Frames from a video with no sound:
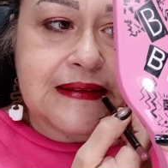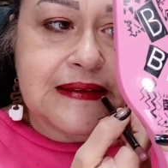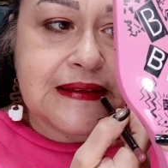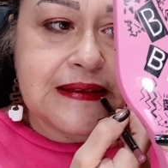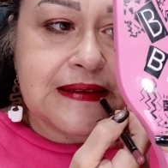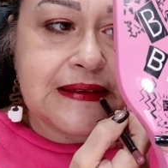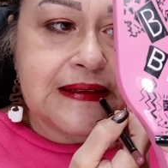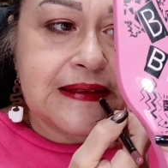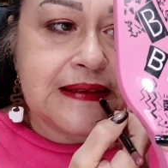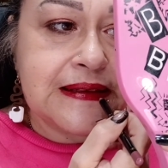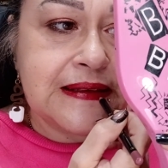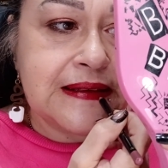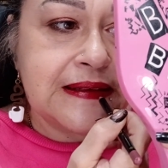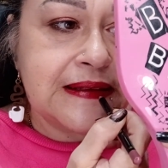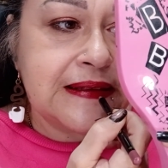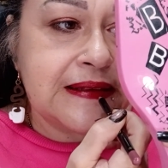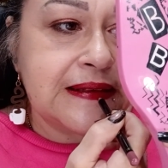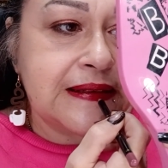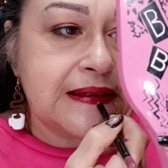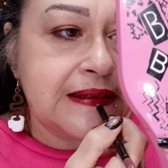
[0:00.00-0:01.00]

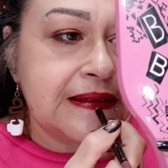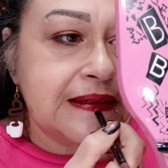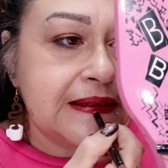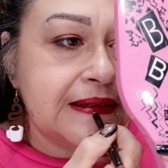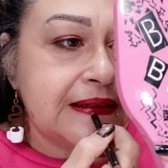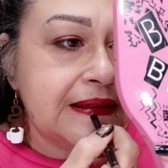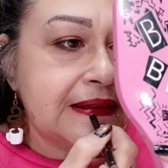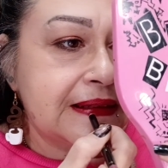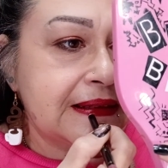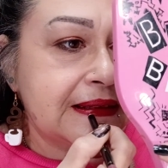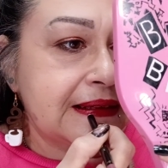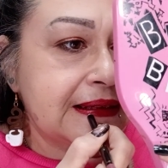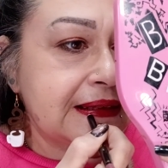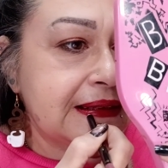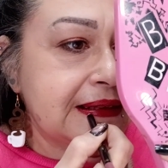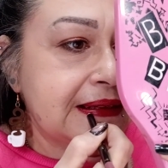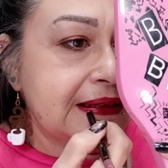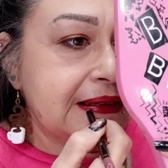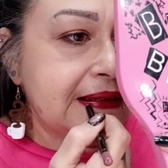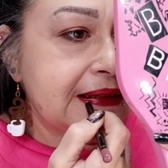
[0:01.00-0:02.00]

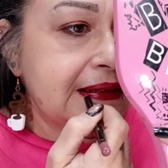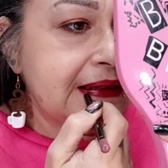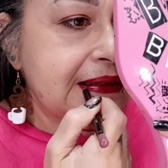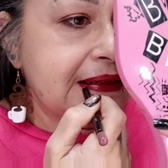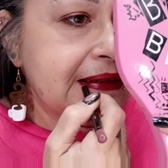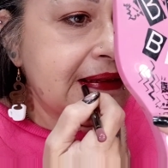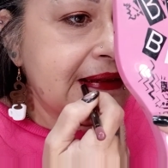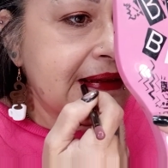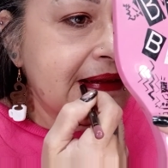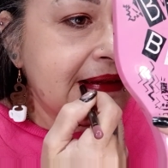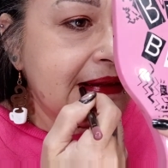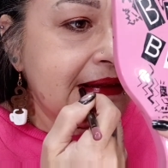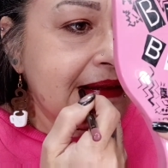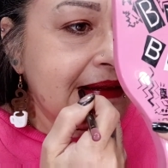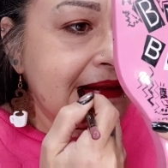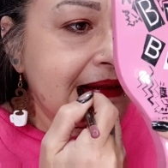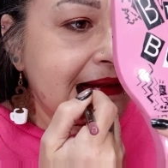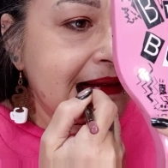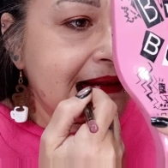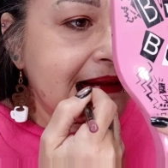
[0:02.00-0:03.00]

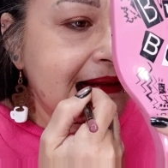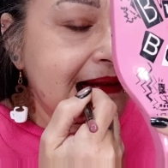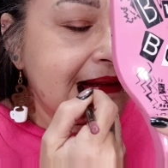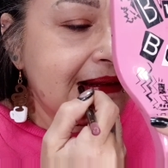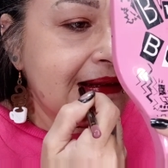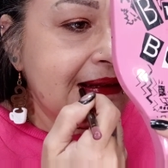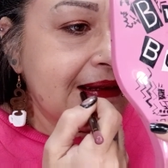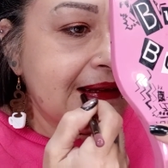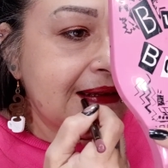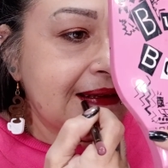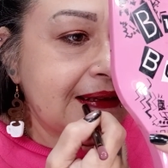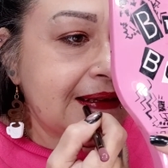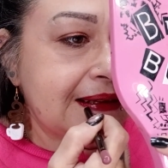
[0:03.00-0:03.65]
Nobody speaks.